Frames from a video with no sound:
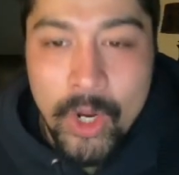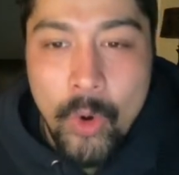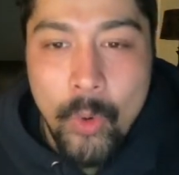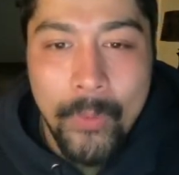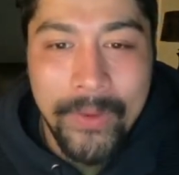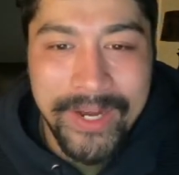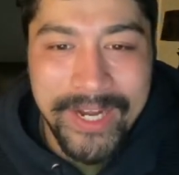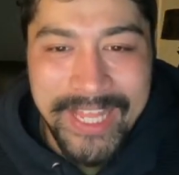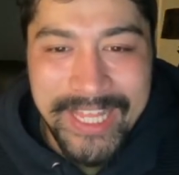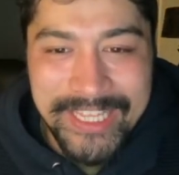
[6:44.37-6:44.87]

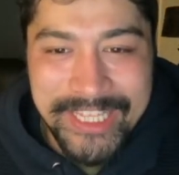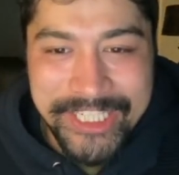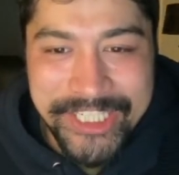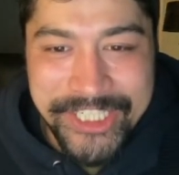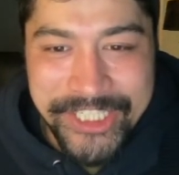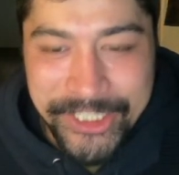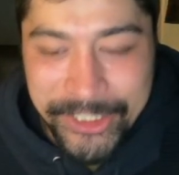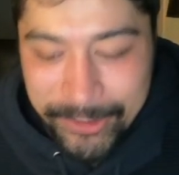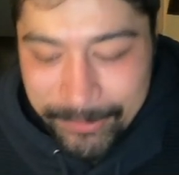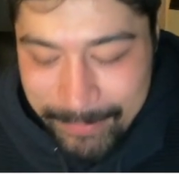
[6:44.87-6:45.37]
We're gonna get the
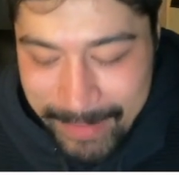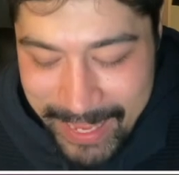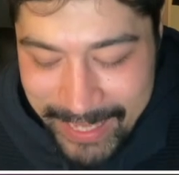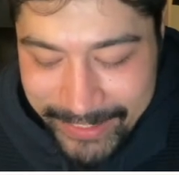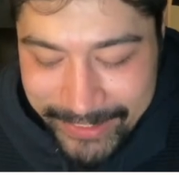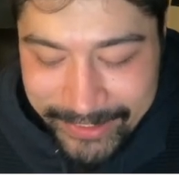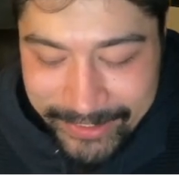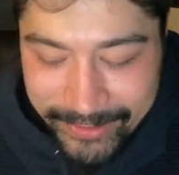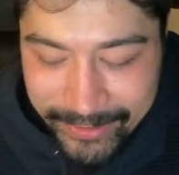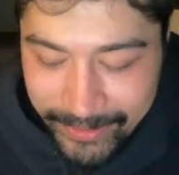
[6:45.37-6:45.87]
shield
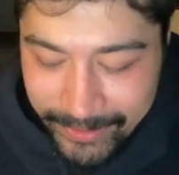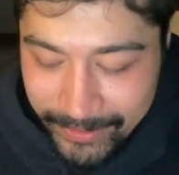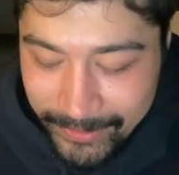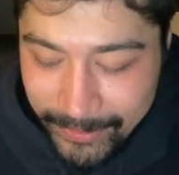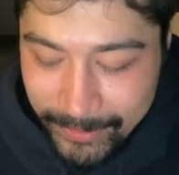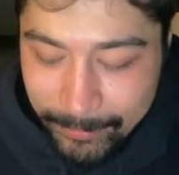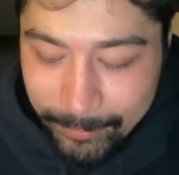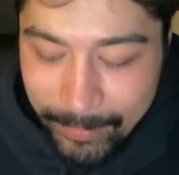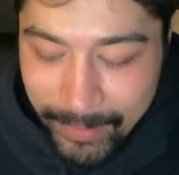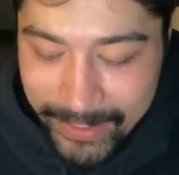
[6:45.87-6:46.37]
back here,
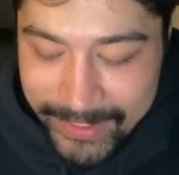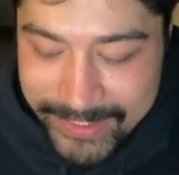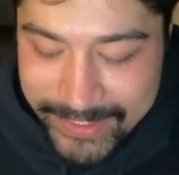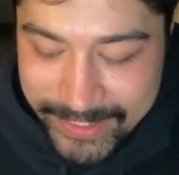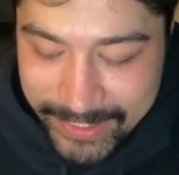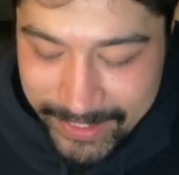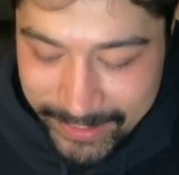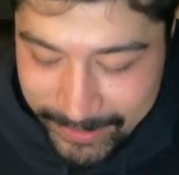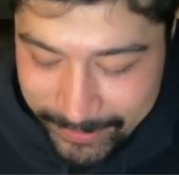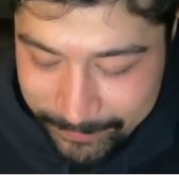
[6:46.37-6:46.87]
but
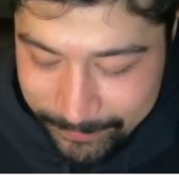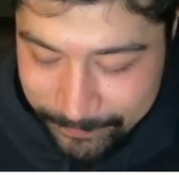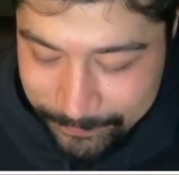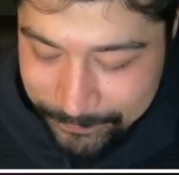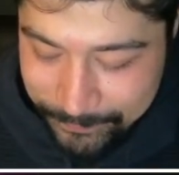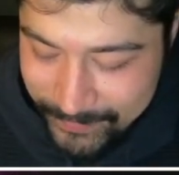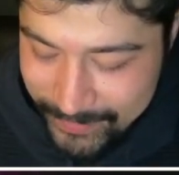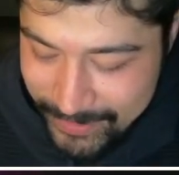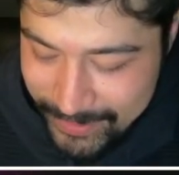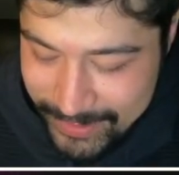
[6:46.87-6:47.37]

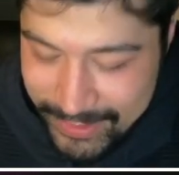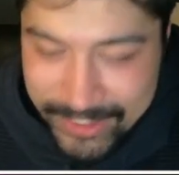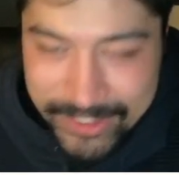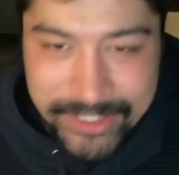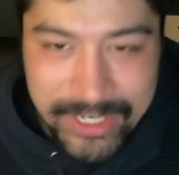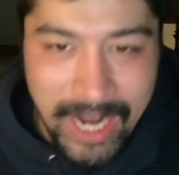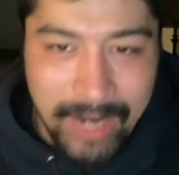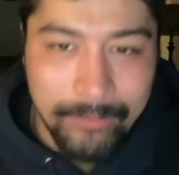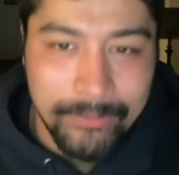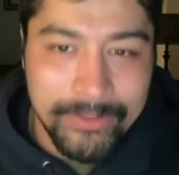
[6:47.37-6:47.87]
there's
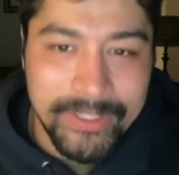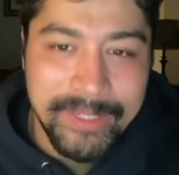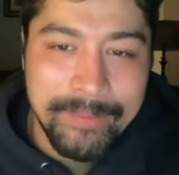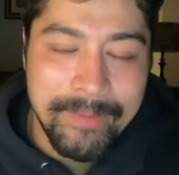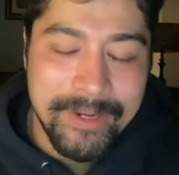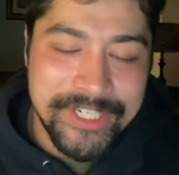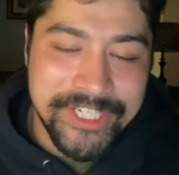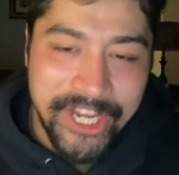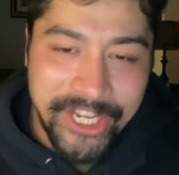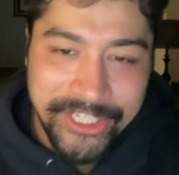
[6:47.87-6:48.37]
not really
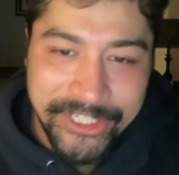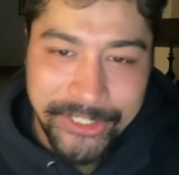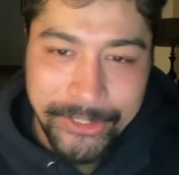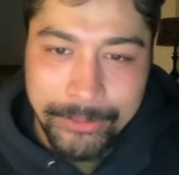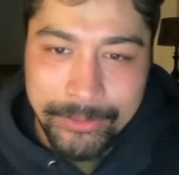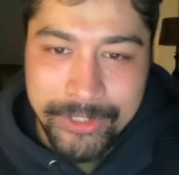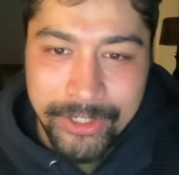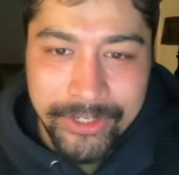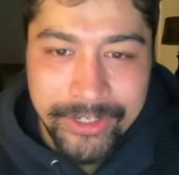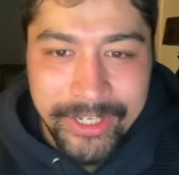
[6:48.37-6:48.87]
much I can
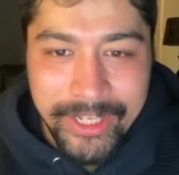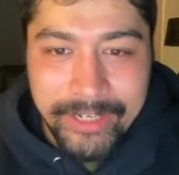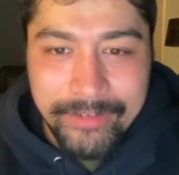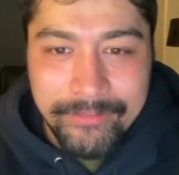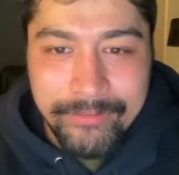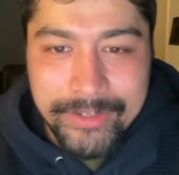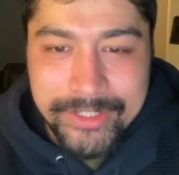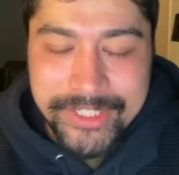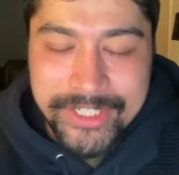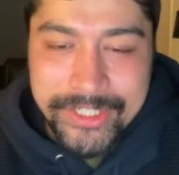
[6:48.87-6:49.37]
do. Turtonator
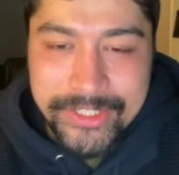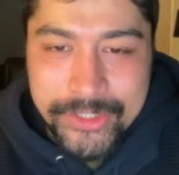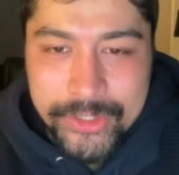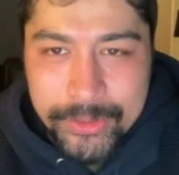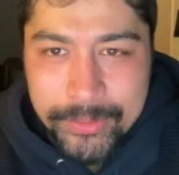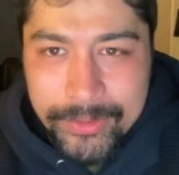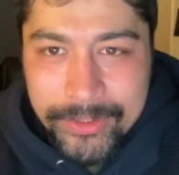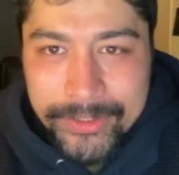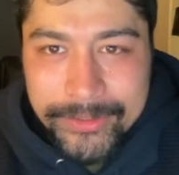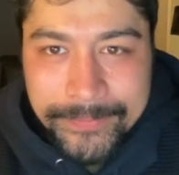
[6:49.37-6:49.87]
versus
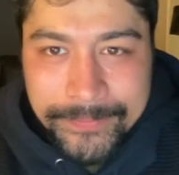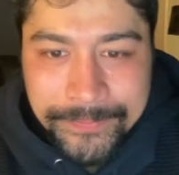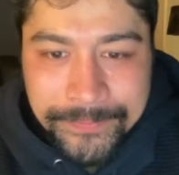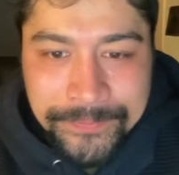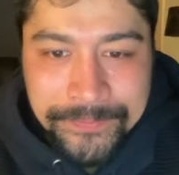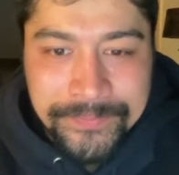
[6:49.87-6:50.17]
Azumarill,